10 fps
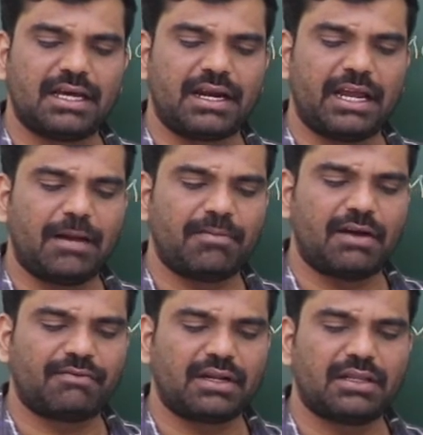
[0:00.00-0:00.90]
are named
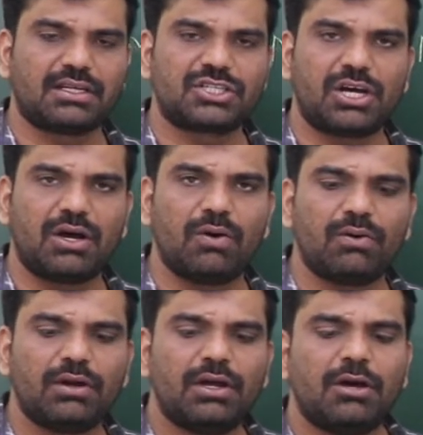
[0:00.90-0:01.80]
after the
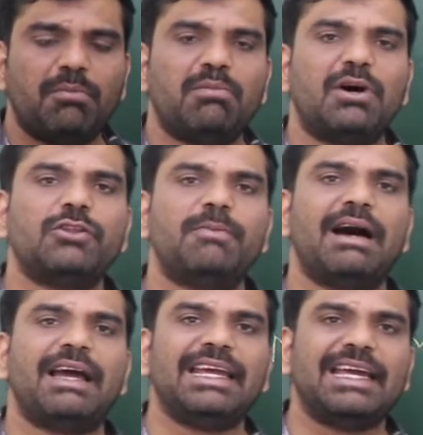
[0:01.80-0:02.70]
town
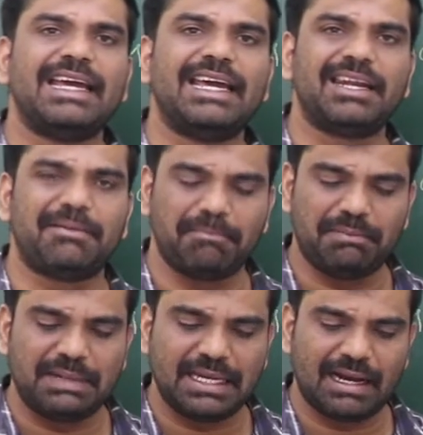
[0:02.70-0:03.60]
Madhubani
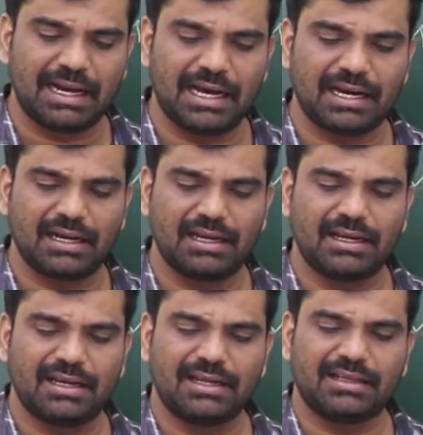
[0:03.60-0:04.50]
in Bihar.
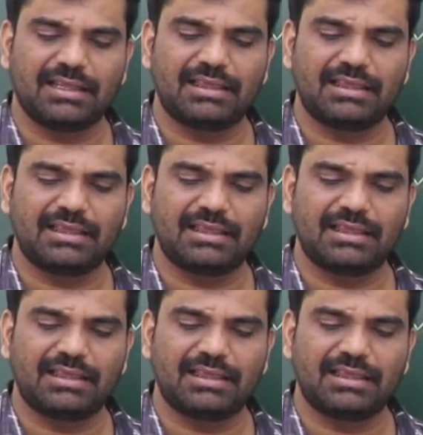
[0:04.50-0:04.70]
The